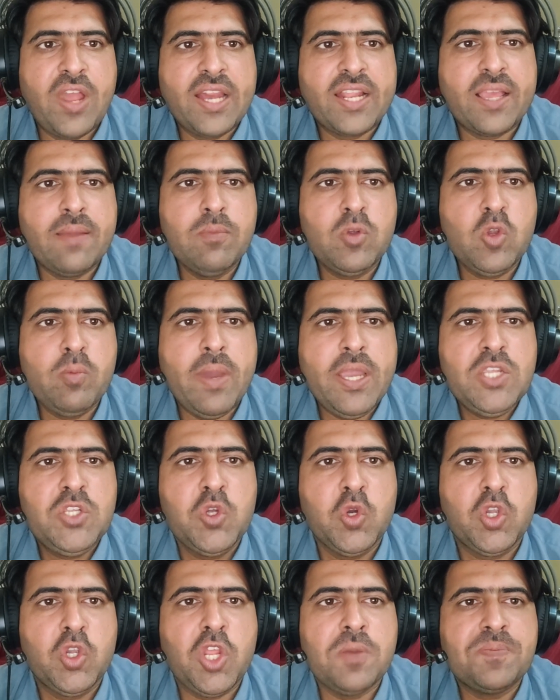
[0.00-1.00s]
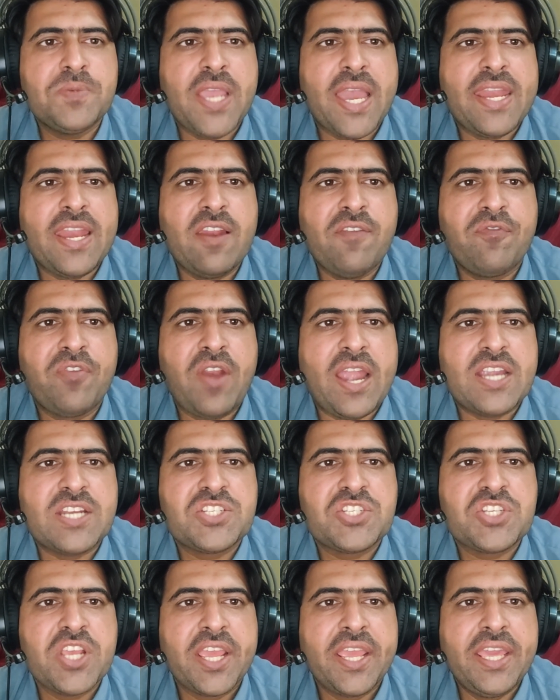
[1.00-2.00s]
Welcome to my YouTube channel
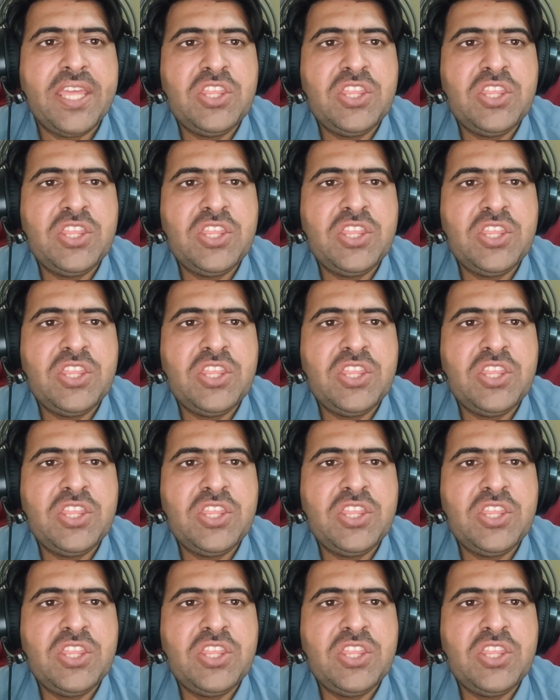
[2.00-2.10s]
friends.